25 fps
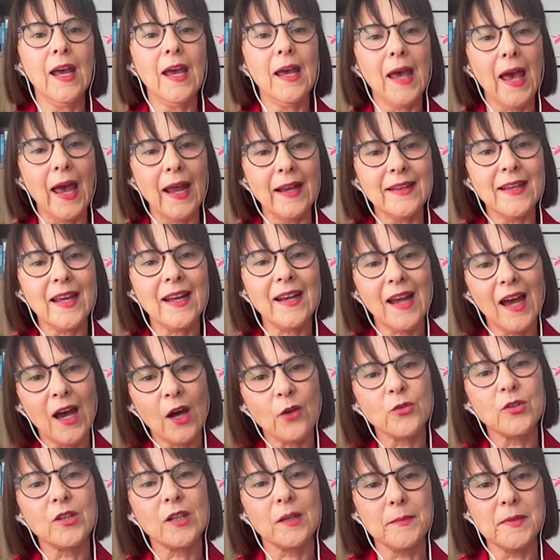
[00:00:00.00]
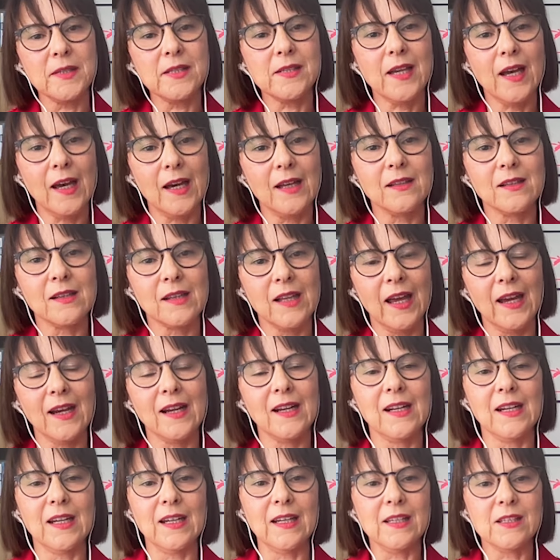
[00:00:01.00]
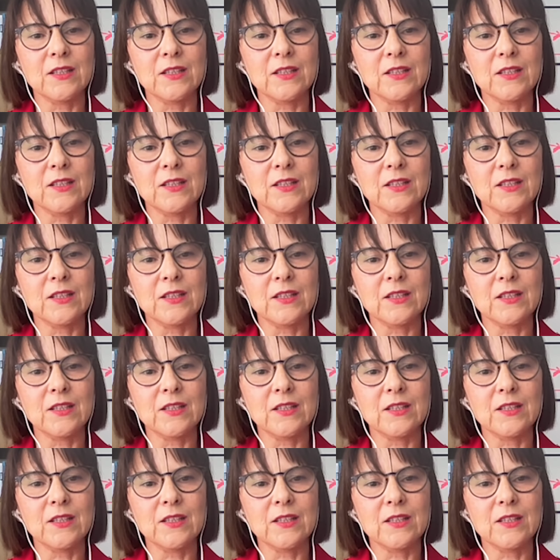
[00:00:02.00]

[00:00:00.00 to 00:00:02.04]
And that outcome is held likely.